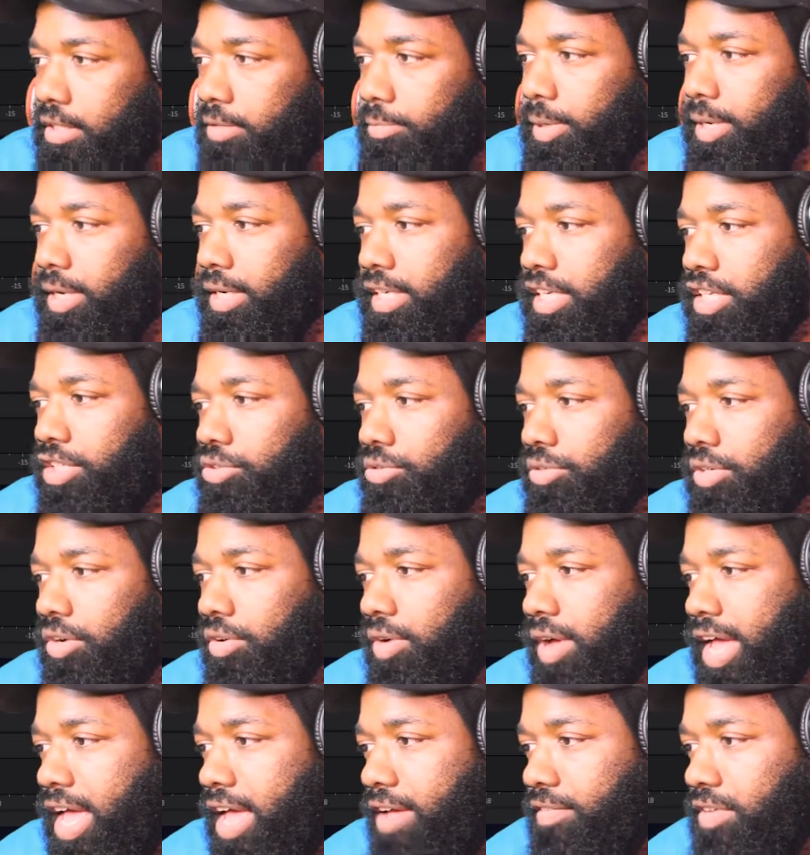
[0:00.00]
But this one
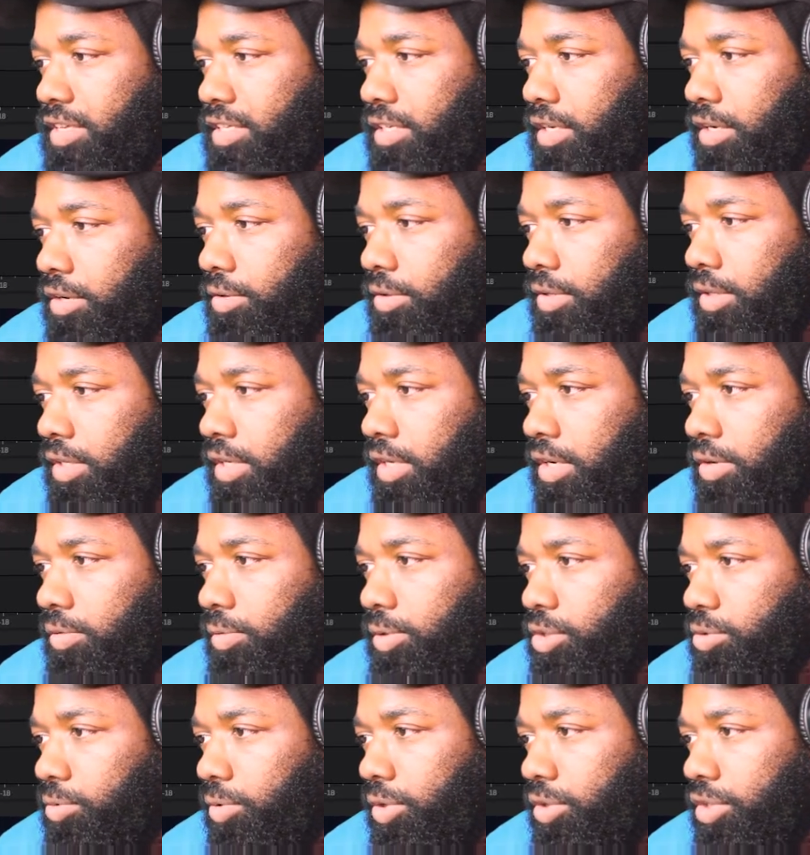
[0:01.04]
don't have it. So,
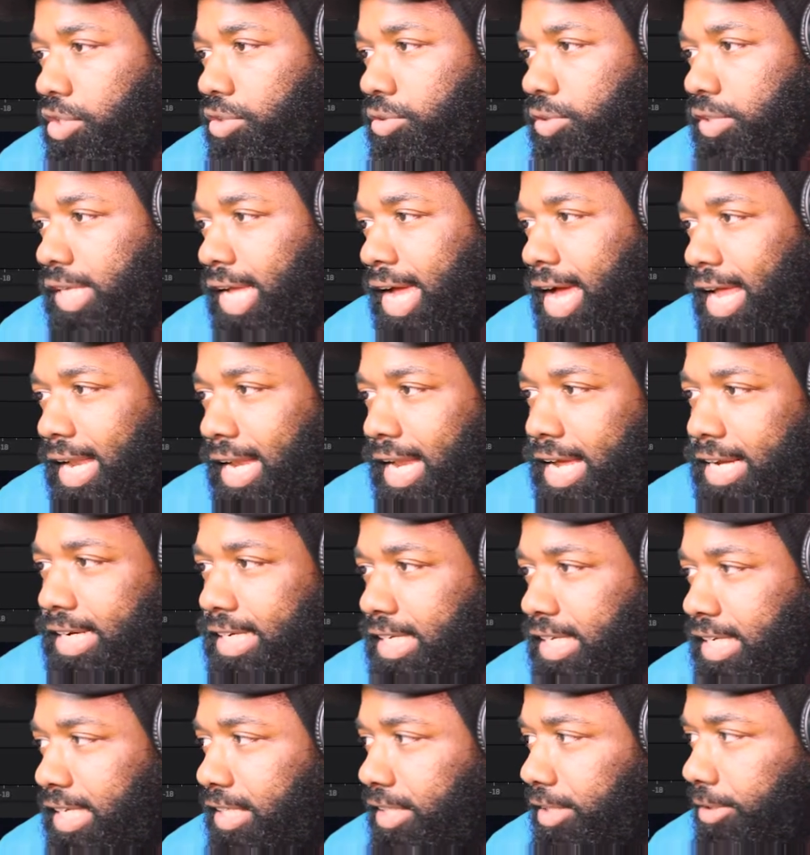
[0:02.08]
what you want to do is highlight
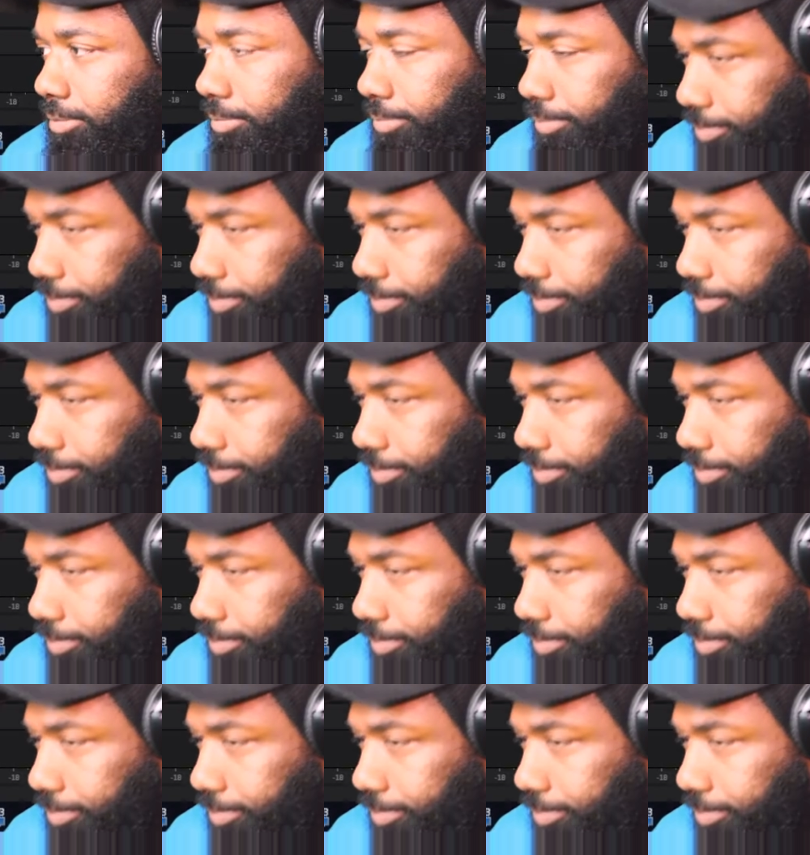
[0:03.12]
this,